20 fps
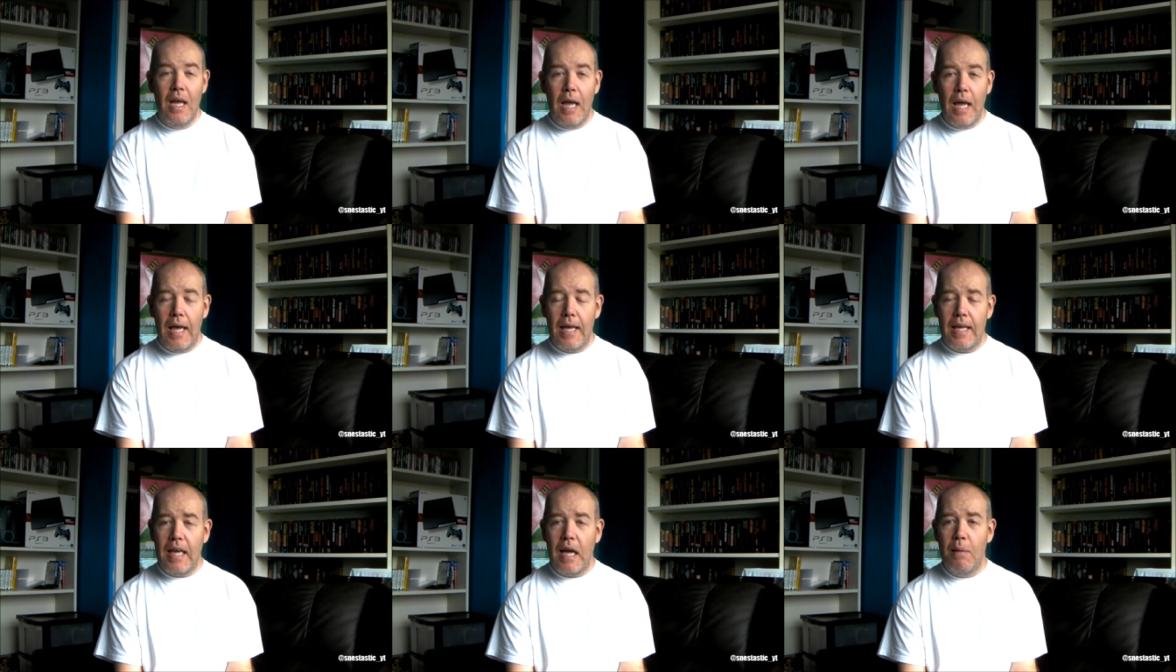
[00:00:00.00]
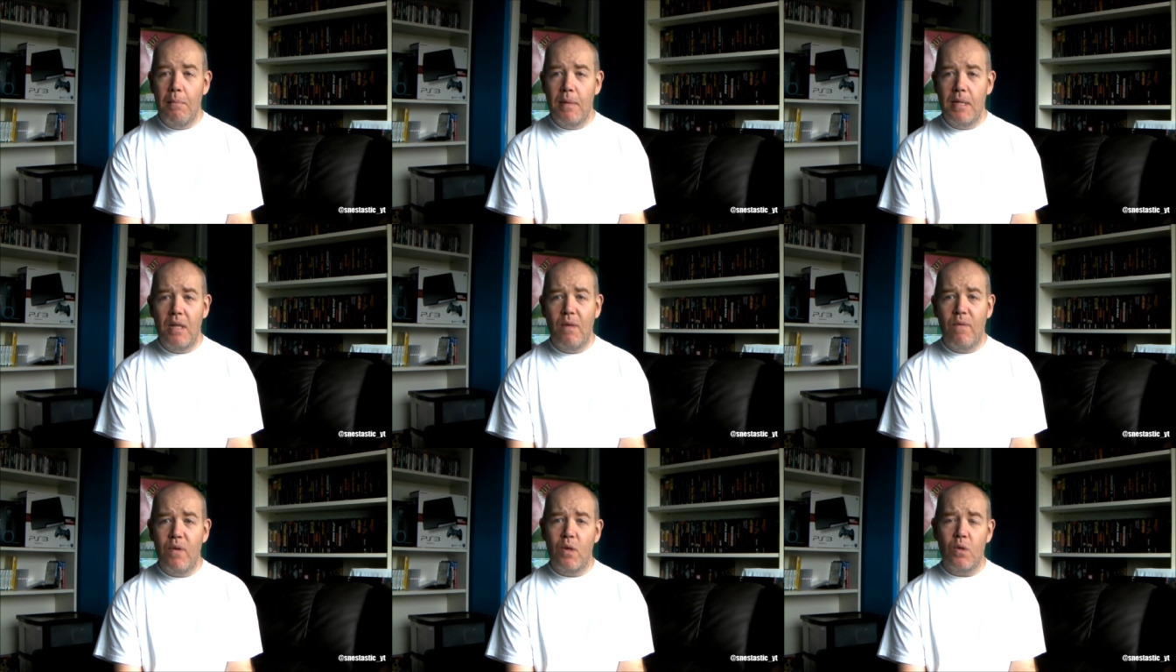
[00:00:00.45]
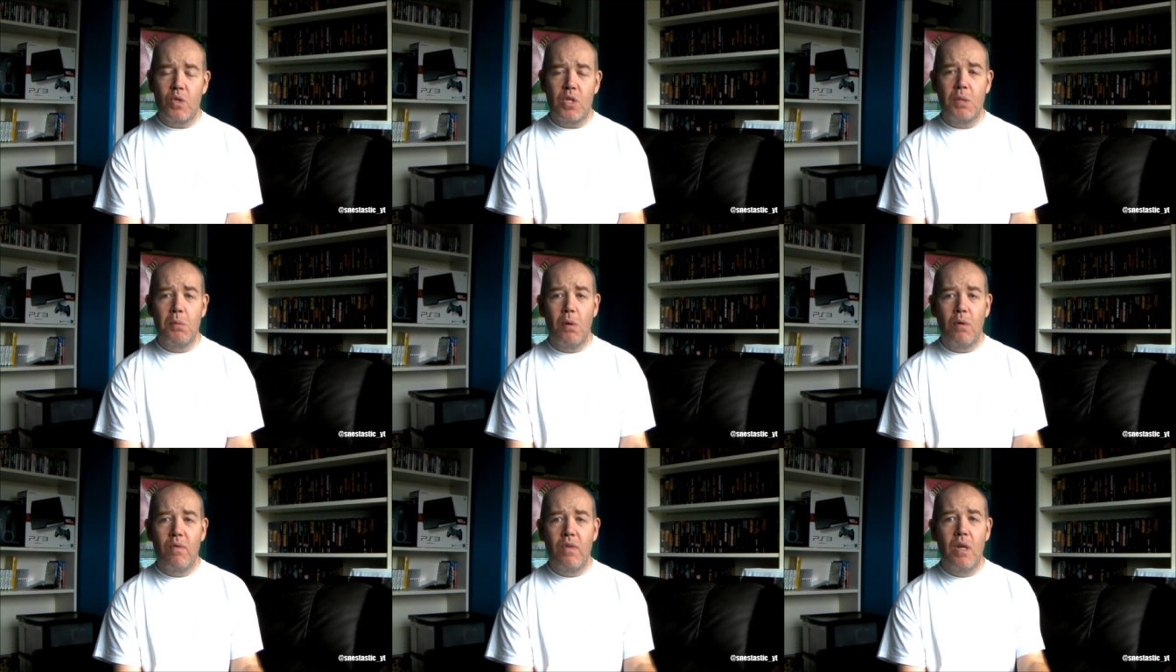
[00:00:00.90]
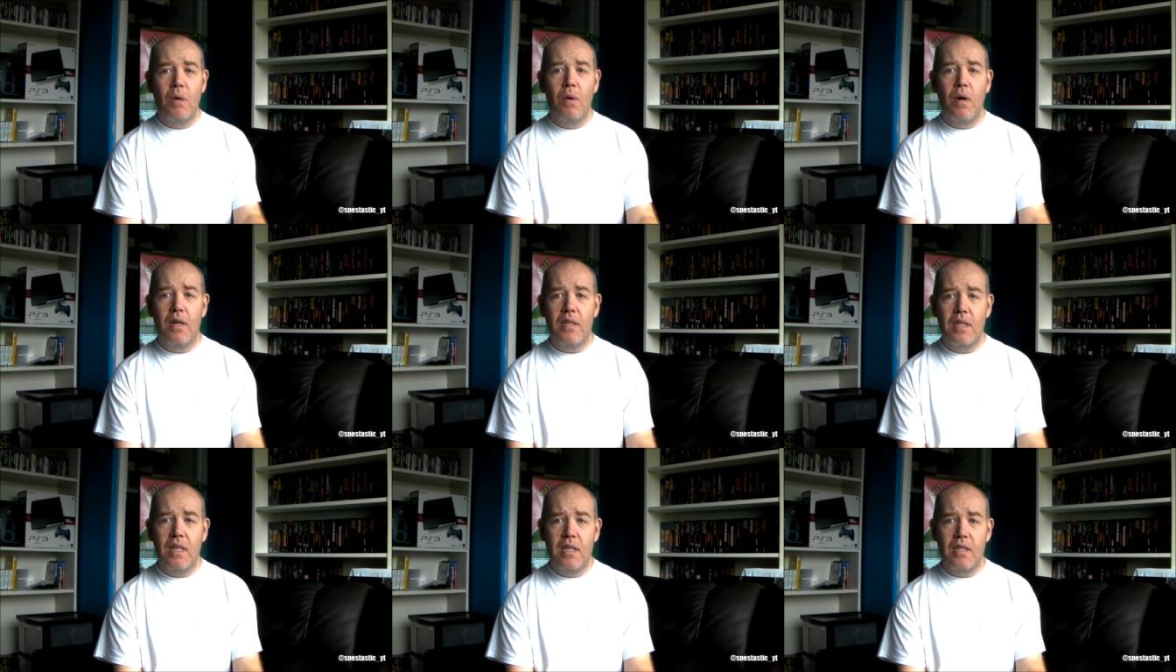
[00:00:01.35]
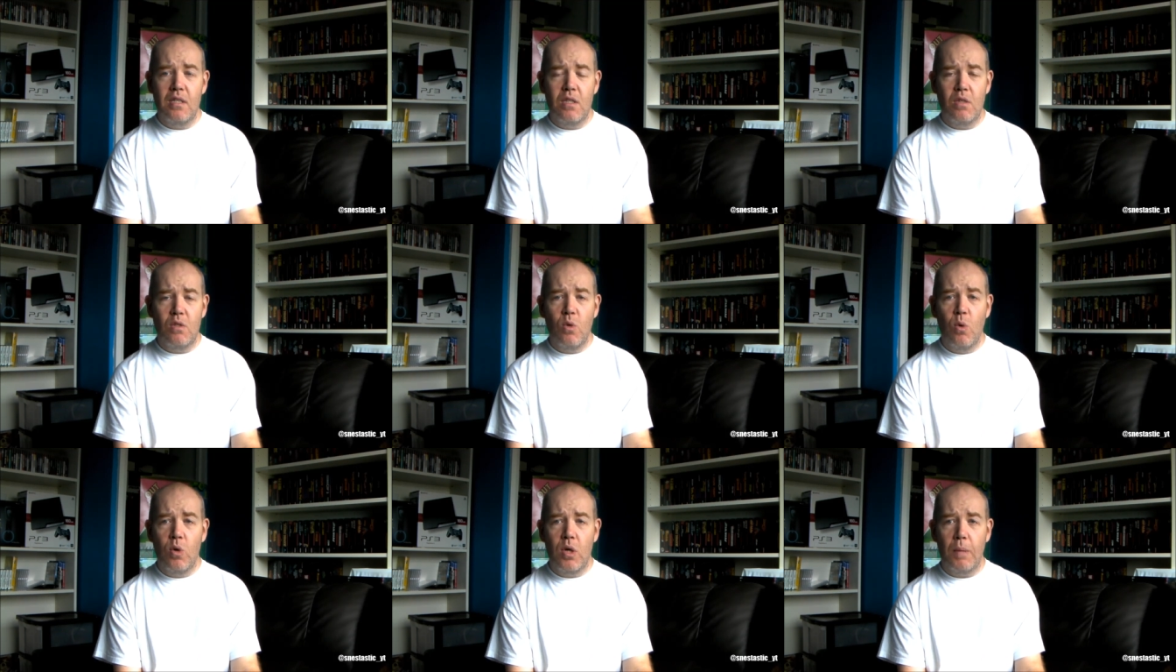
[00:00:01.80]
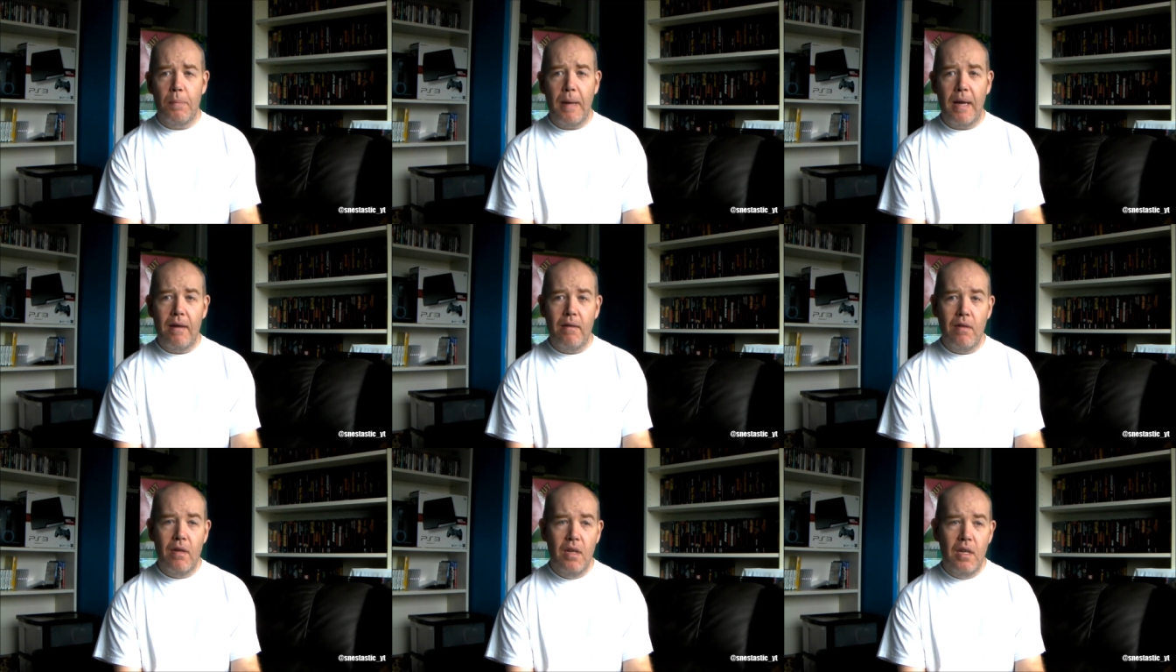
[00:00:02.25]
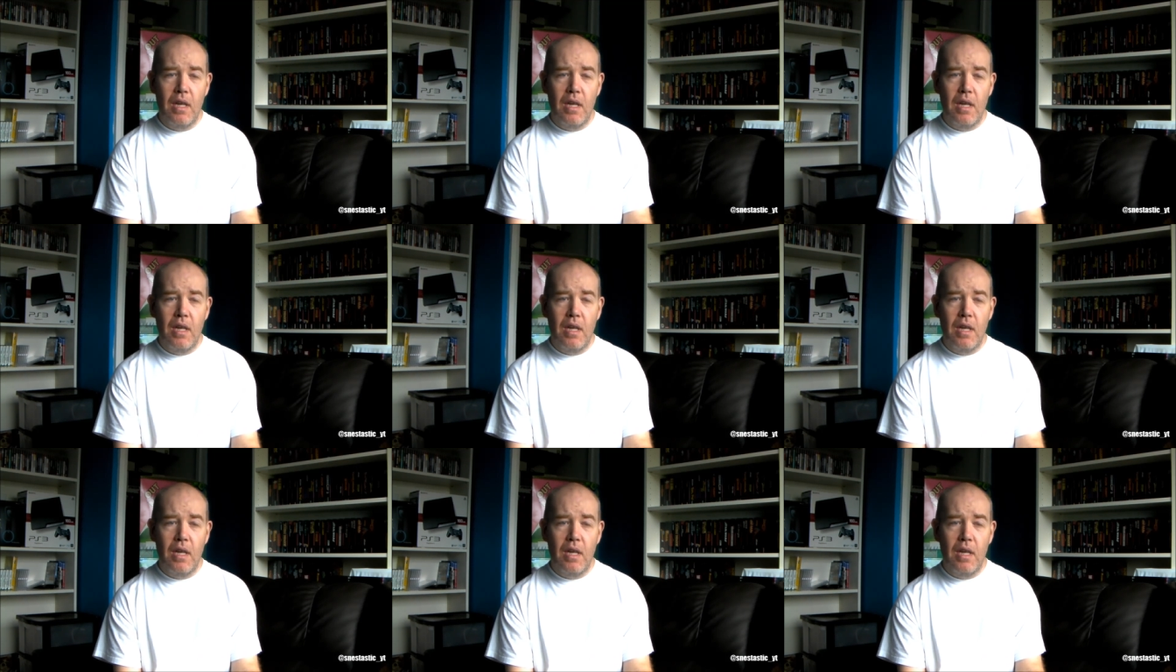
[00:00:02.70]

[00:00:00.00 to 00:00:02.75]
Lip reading: it can be difficult to come up with new ideas to talk about